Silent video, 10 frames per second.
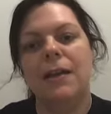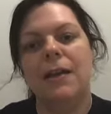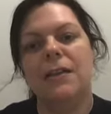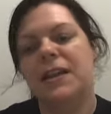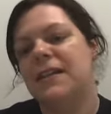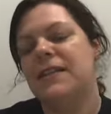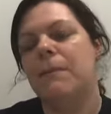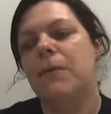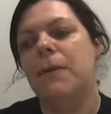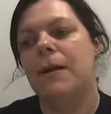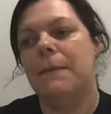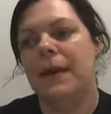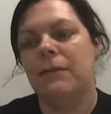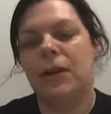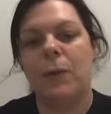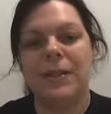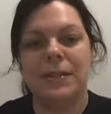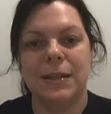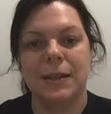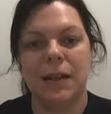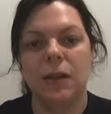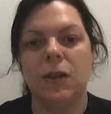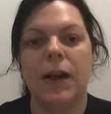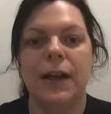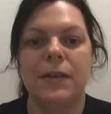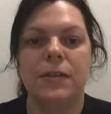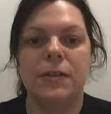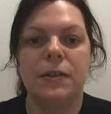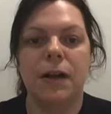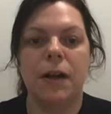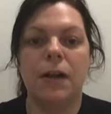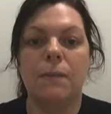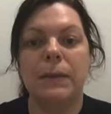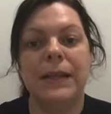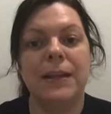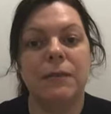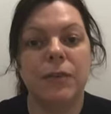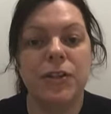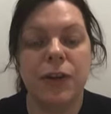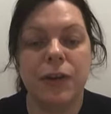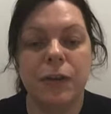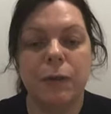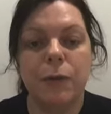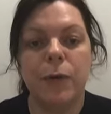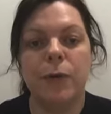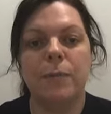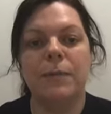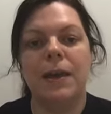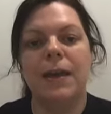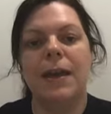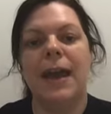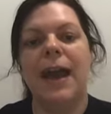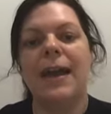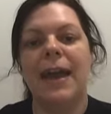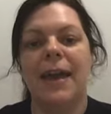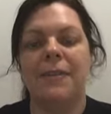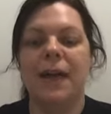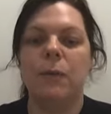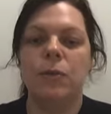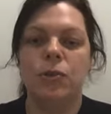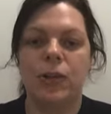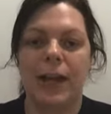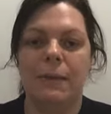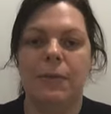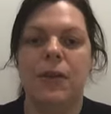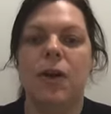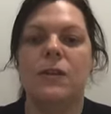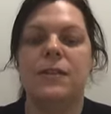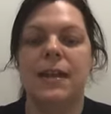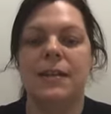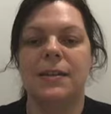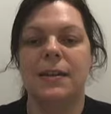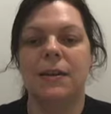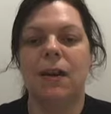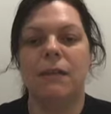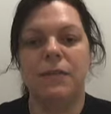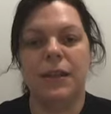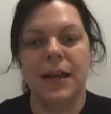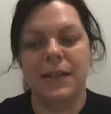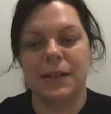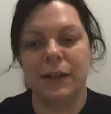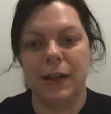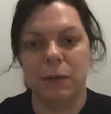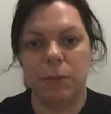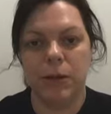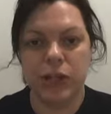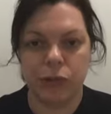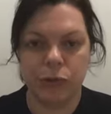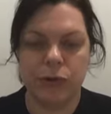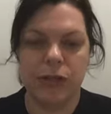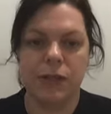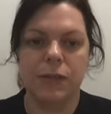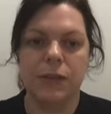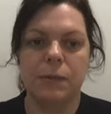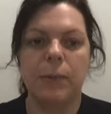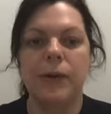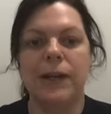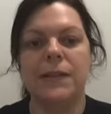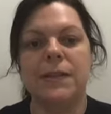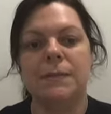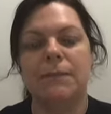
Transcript: An example might be requesting that a client complete and return a form. Again, that will shape the content of the letter. It will be short and to the point.